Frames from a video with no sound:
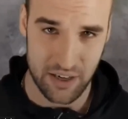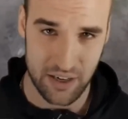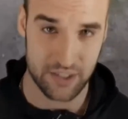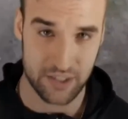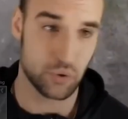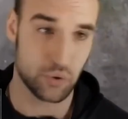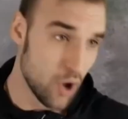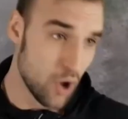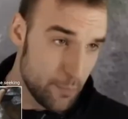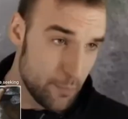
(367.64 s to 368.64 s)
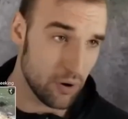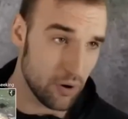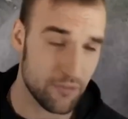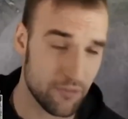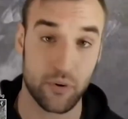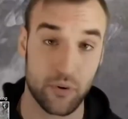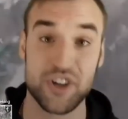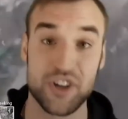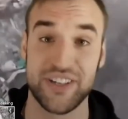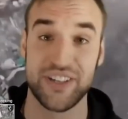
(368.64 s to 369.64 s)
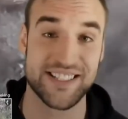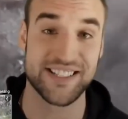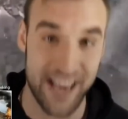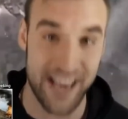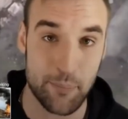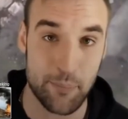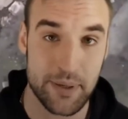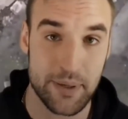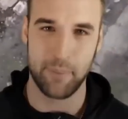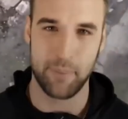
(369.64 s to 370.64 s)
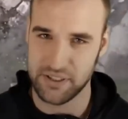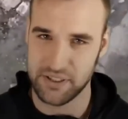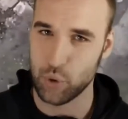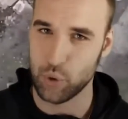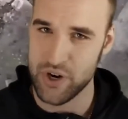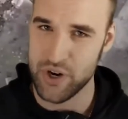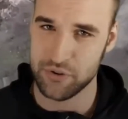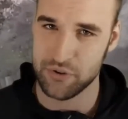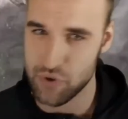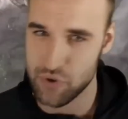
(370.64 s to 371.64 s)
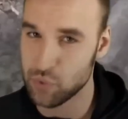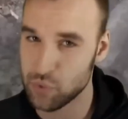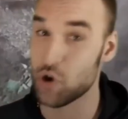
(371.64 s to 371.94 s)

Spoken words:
And it's fascinating the way you get that like direct look on the target there and what's happening.